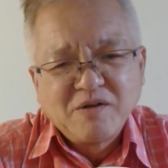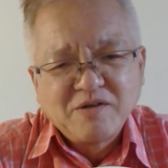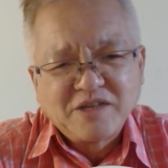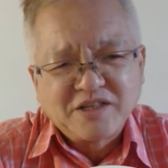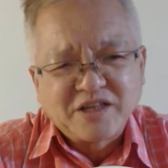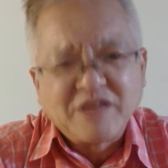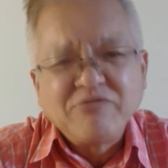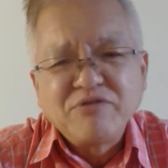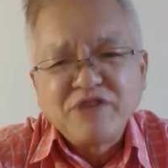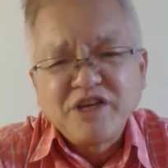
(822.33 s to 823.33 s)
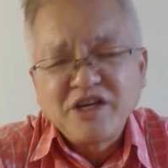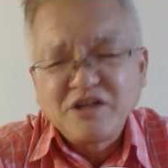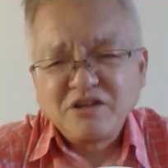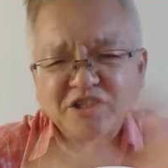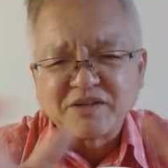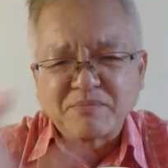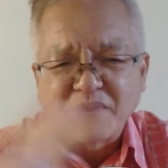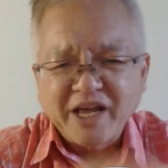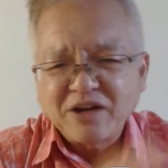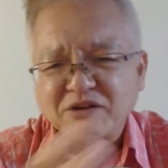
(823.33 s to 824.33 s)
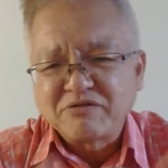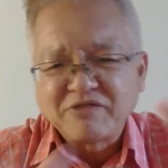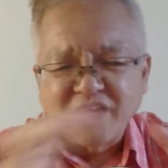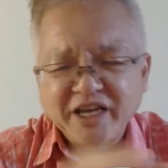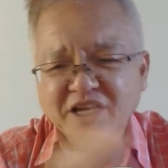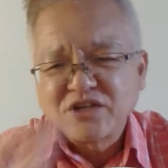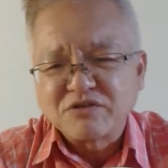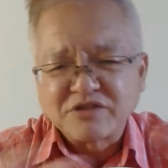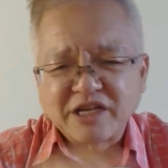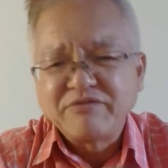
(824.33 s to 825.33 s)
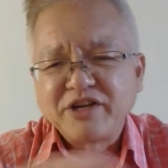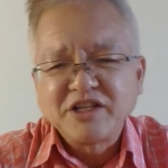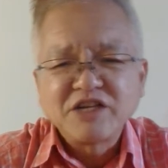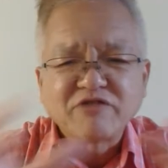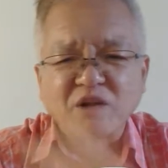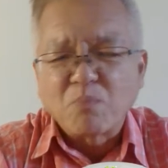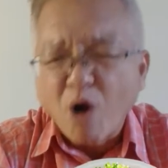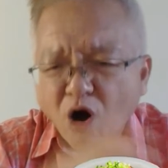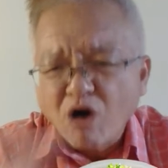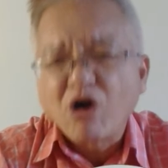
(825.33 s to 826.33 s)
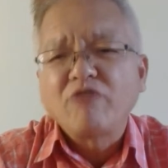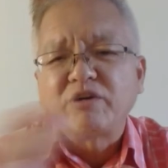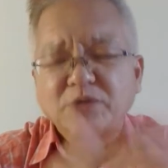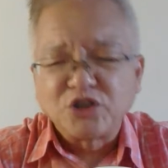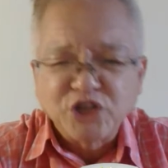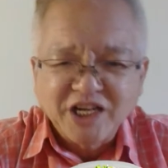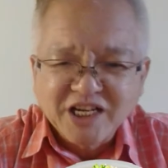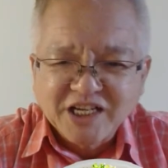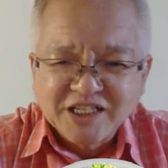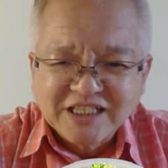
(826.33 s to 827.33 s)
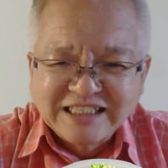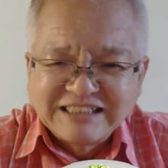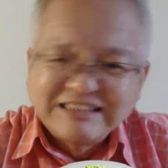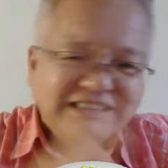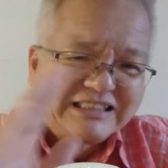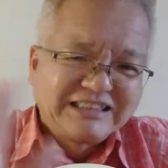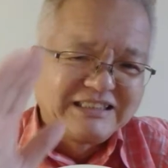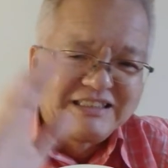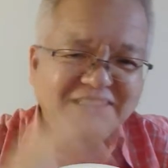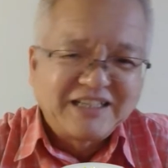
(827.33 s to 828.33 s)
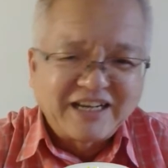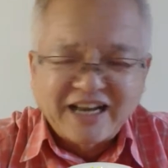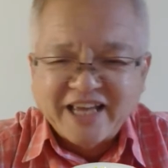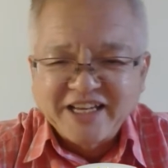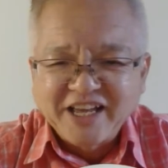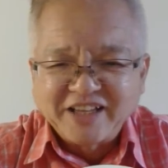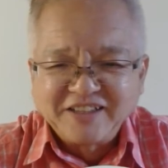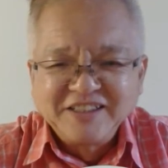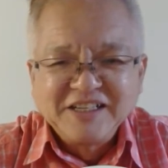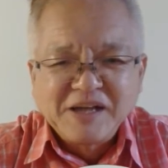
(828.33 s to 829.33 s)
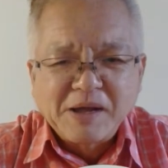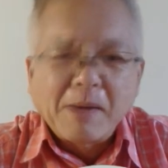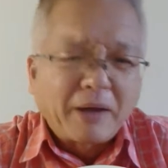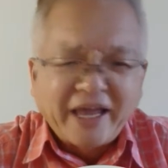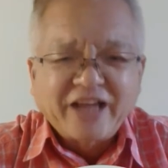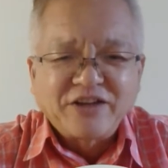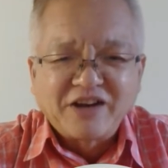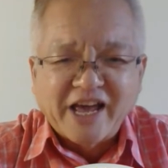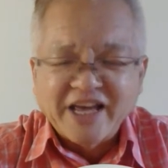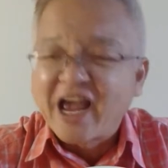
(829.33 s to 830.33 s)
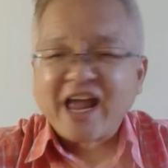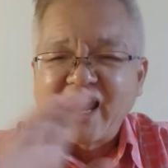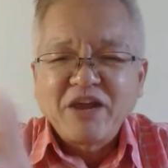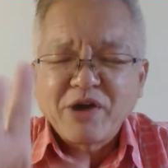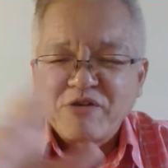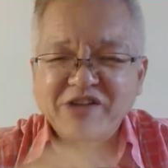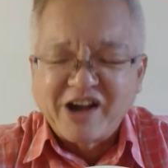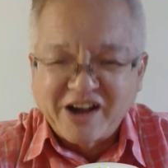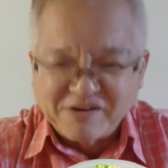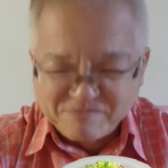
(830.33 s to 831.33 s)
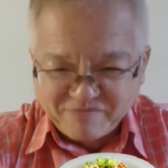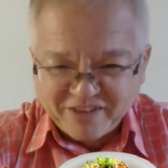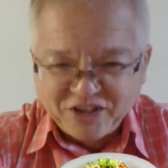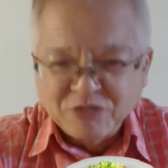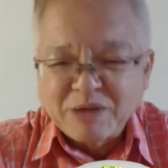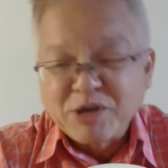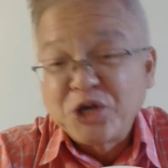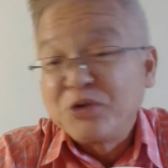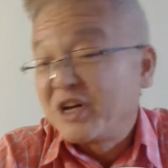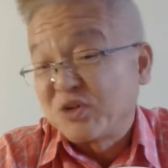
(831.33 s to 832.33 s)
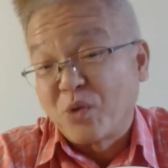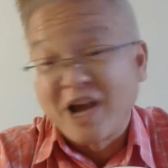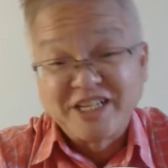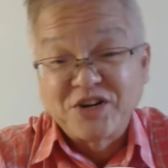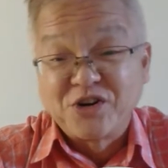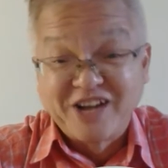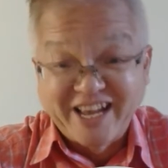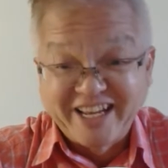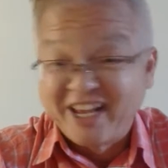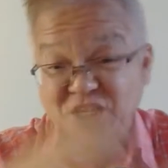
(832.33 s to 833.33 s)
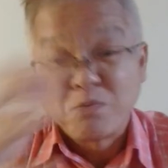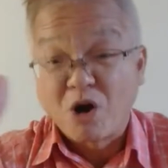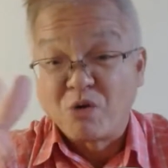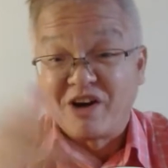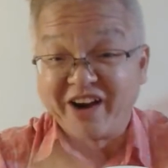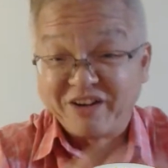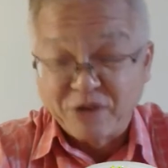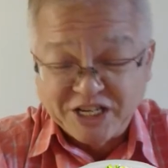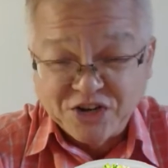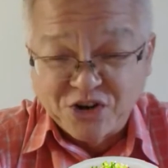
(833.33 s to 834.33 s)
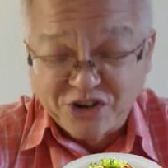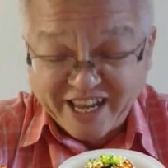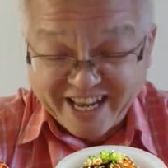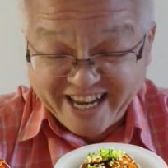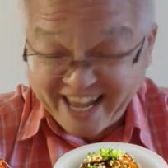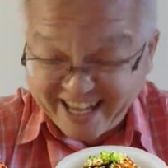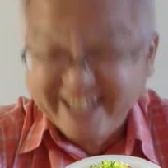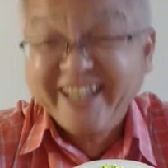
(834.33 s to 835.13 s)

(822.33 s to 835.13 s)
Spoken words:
savory. It's a blend of layers of savoriness from the pork, from the chicken. Lion head. Get your lion head. Anyway, you may be curious why is it called lion head. It's pork, right? Why is it called lion head?